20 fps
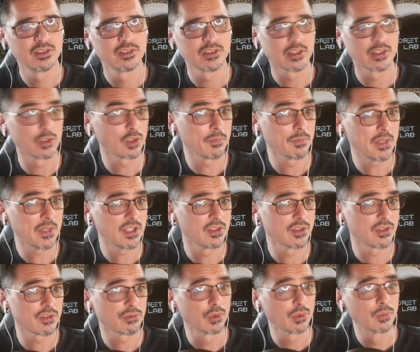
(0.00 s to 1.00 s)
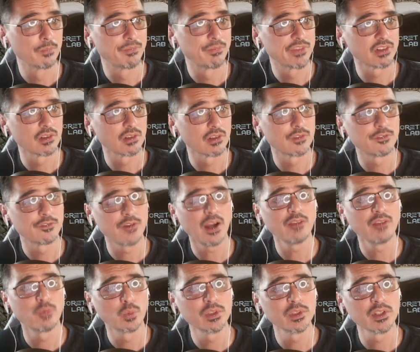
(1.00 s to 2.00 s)
So looking back in this room, there are
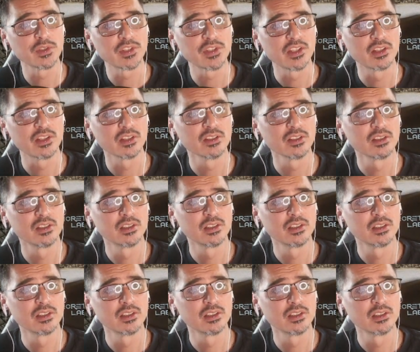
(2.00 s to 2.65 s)
5 windows here.